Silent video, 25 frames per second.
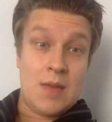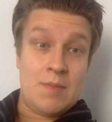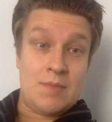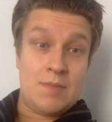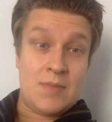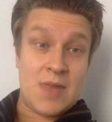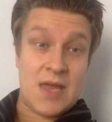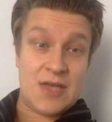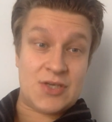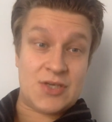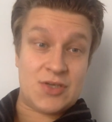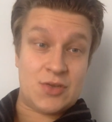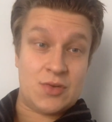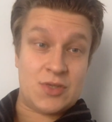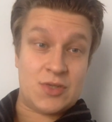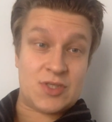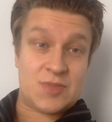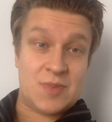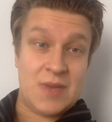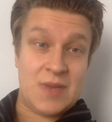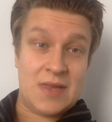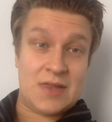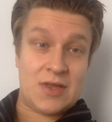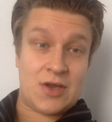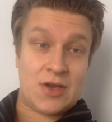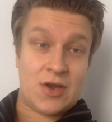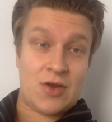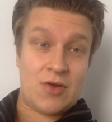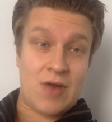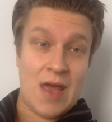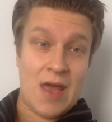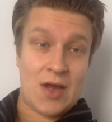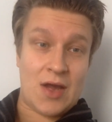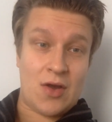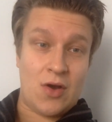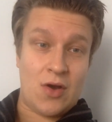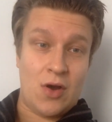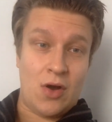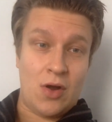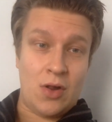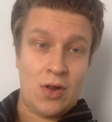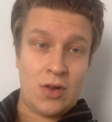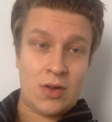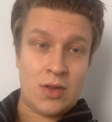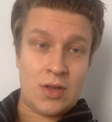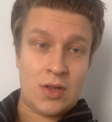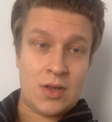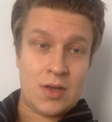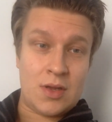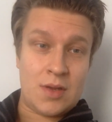Nigel Owens made the correct
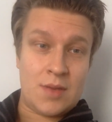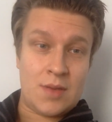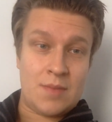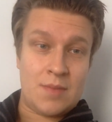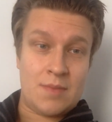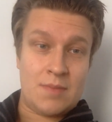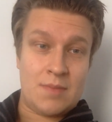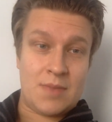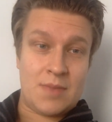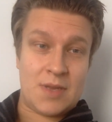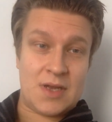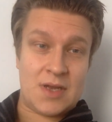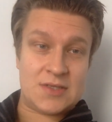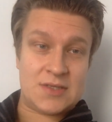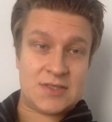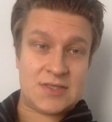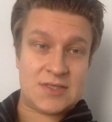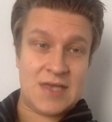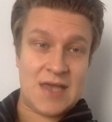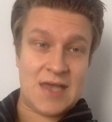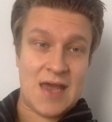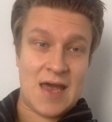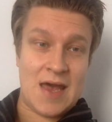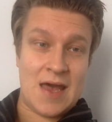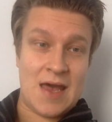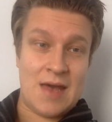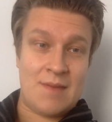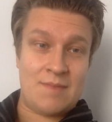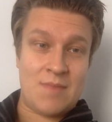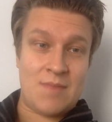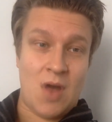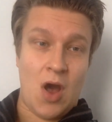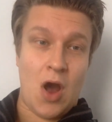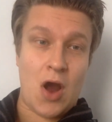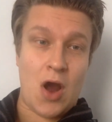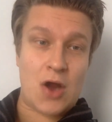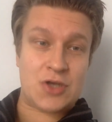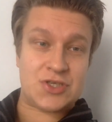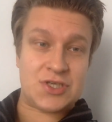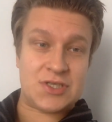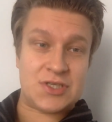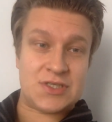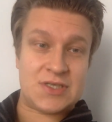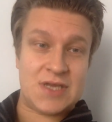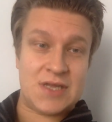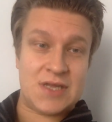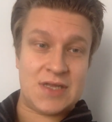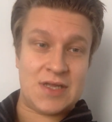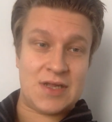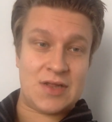call because the
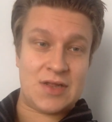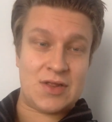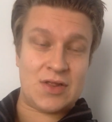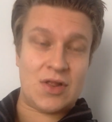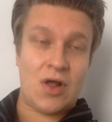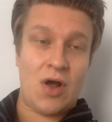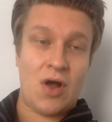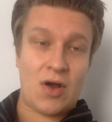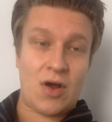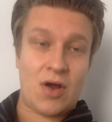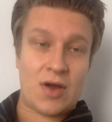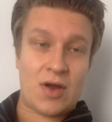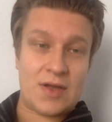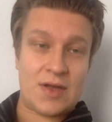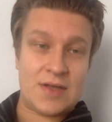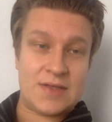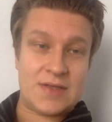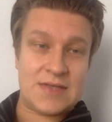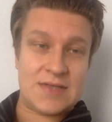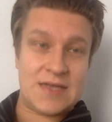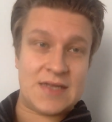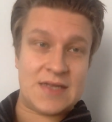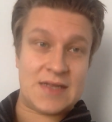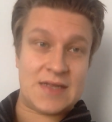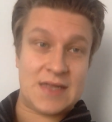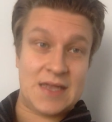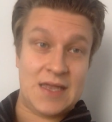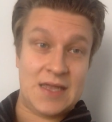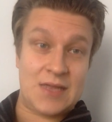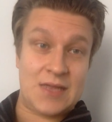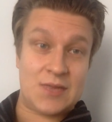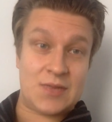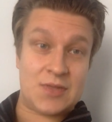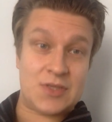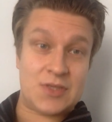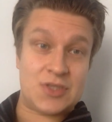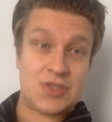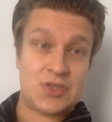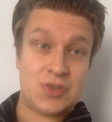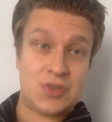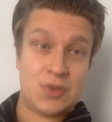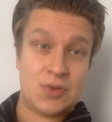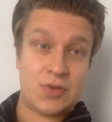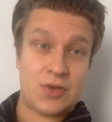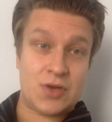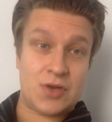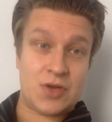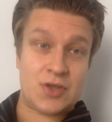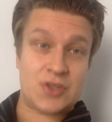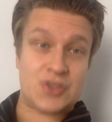Argentinian lock did lead with his
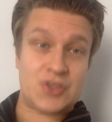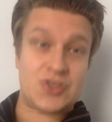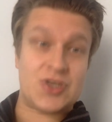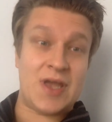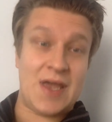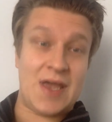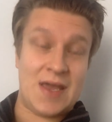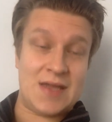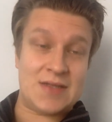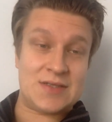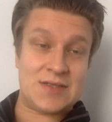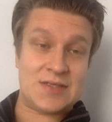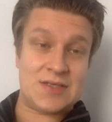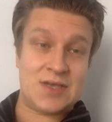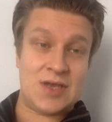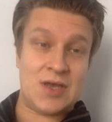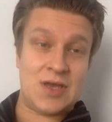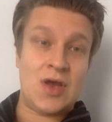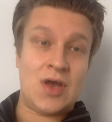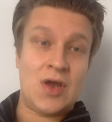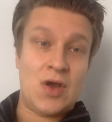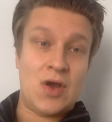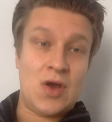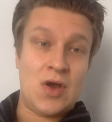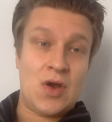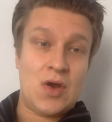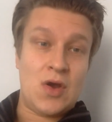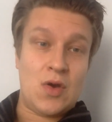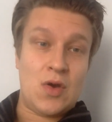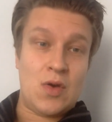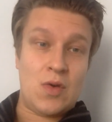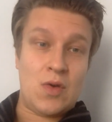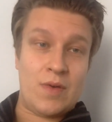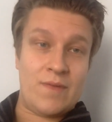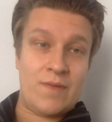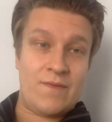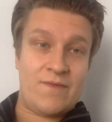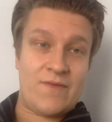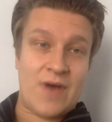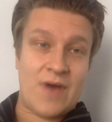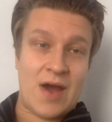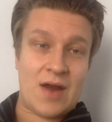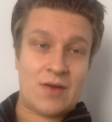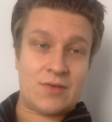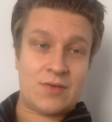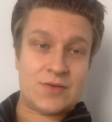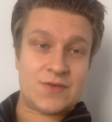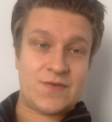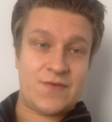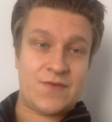shoulder straight into Owen
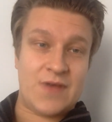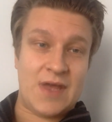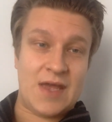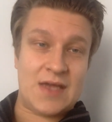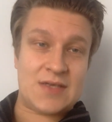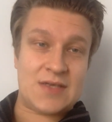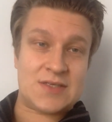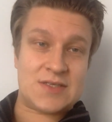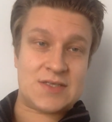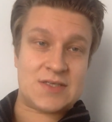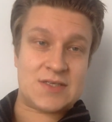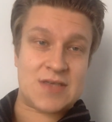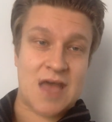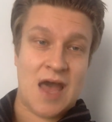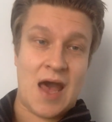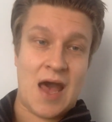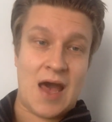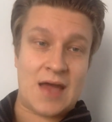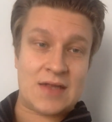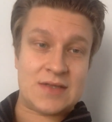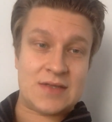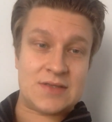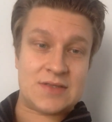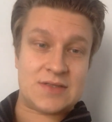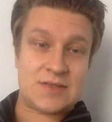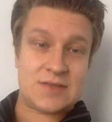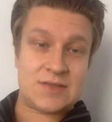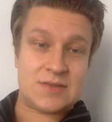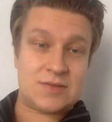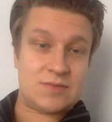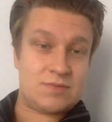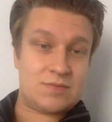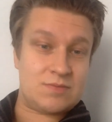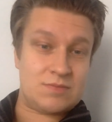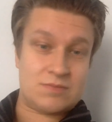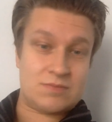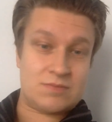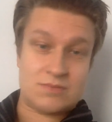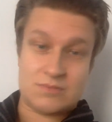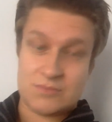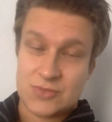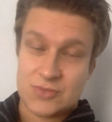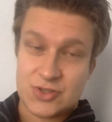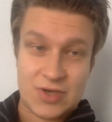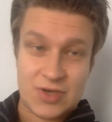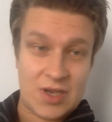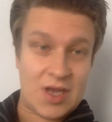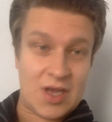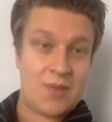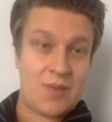Farrell's face, and
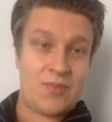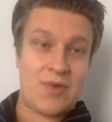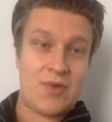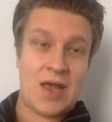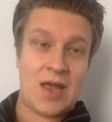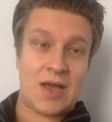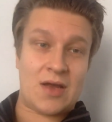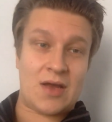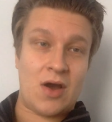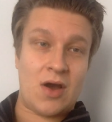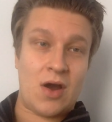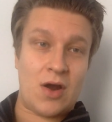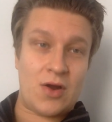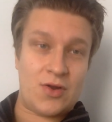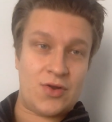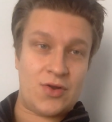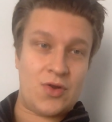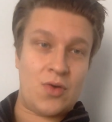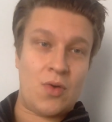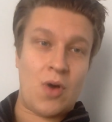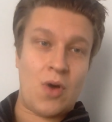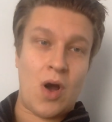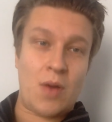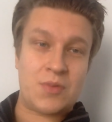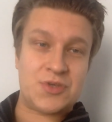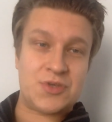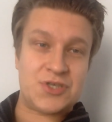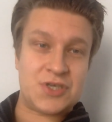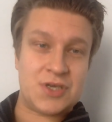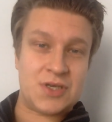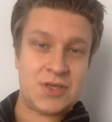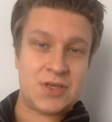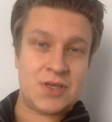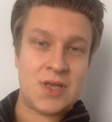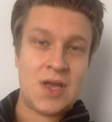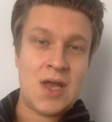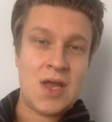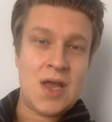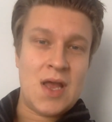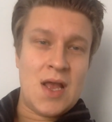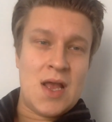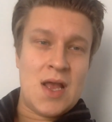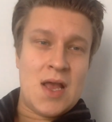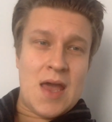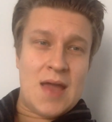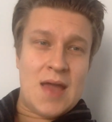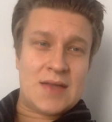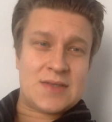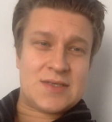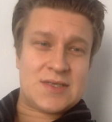straight up red card, no option.
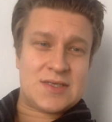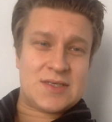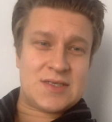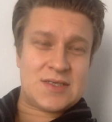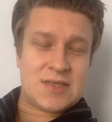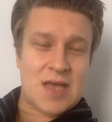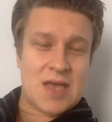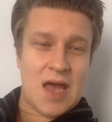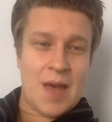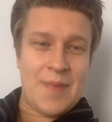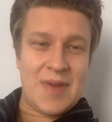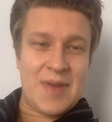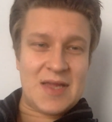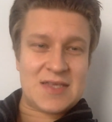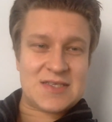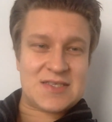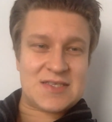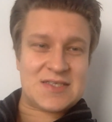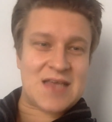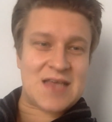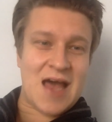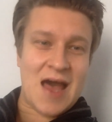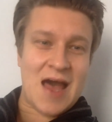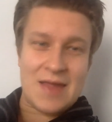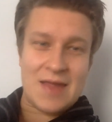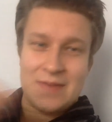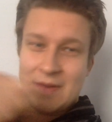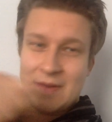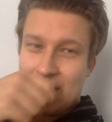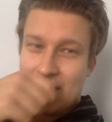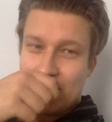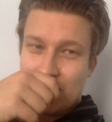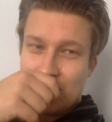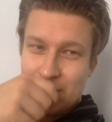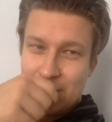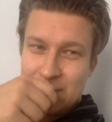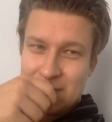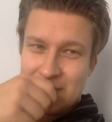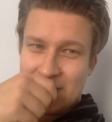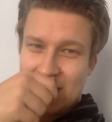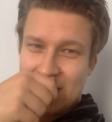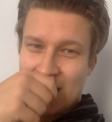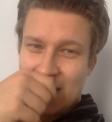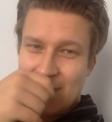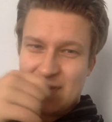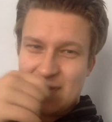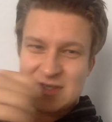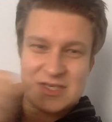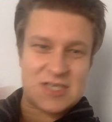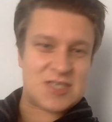It's a bit sad that it ruined the
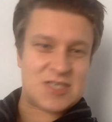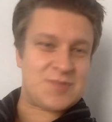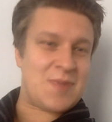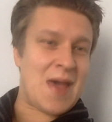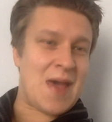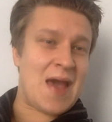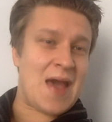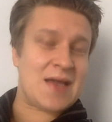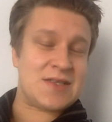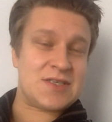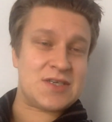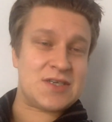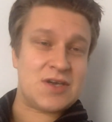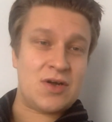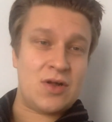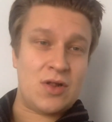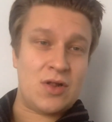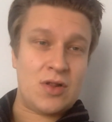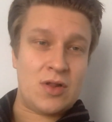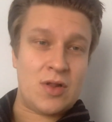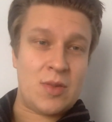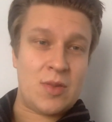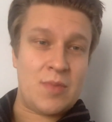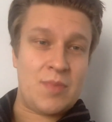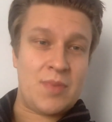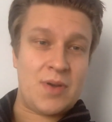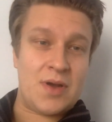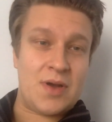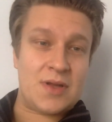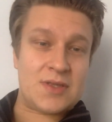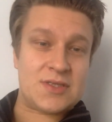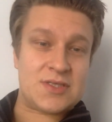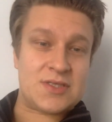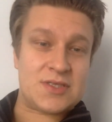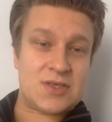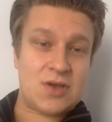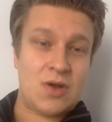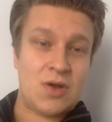game as a spectacle, but